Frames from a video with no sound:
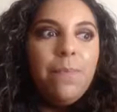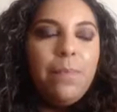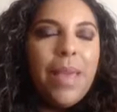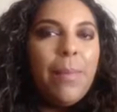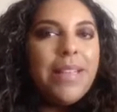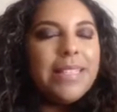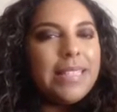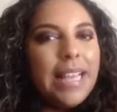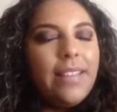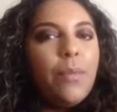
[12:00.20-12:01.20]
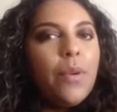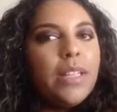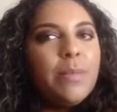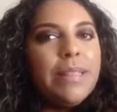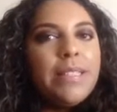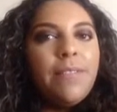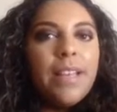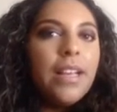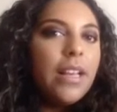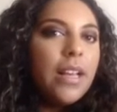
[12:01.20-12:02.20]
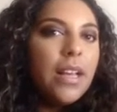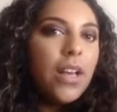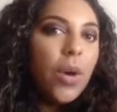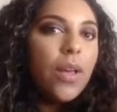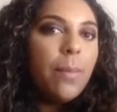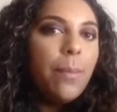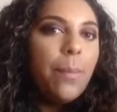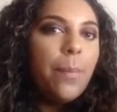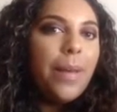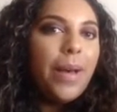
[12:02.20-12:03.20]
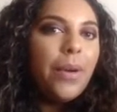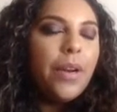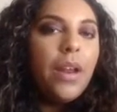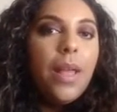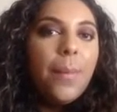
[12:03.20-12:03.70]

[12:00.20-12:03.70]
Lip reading: may be slightly more expensive than cocoa powder,